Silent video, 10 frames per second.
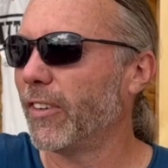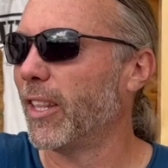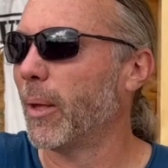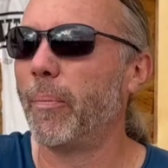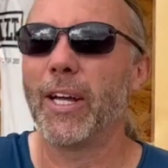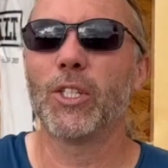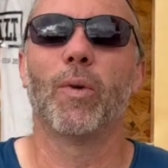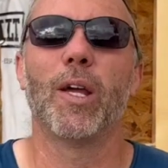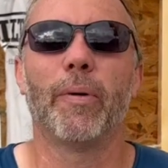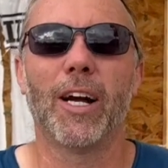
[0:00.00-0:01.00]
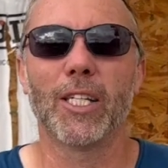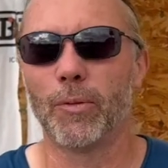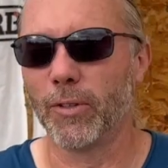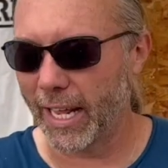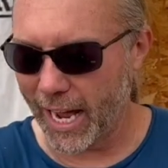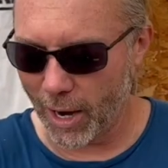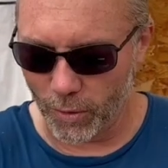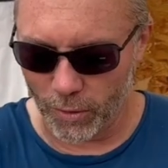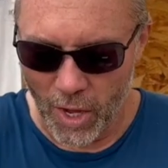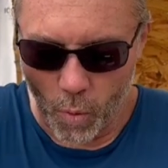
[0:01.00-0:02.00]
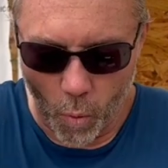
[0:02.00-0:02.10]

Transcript: in the best way possible that I will